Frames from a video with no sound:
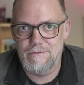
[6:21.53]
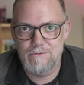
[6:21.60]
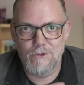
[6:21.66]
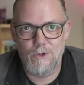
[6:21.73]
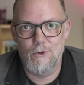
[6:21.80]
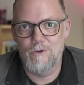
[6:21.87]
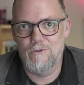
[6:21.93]

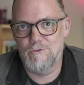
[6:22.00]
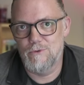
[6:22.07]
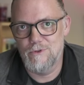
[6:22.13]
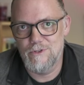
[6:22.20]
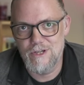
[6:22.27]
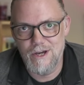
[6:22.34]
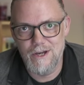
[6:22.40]

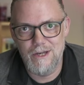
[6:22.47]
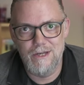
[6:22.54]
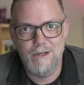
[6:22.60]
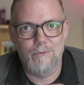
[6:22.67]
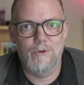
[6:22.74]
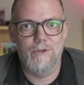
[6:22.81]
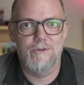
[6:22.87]
carnivore
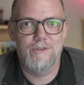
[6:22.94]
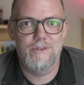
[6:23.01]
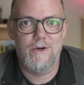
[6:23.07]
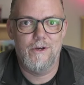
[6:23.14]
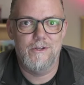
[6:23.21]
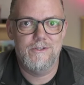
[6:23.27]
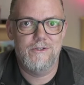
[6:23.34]
diet, what their
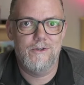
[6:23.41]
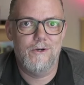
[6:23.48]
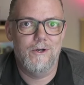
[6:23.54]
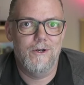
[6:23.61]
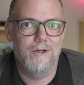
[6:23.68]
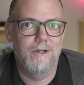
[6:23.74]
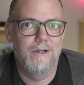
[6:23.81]
thoughts
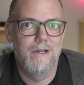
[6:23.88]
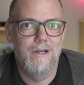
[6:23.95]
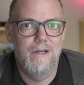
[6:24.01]
are,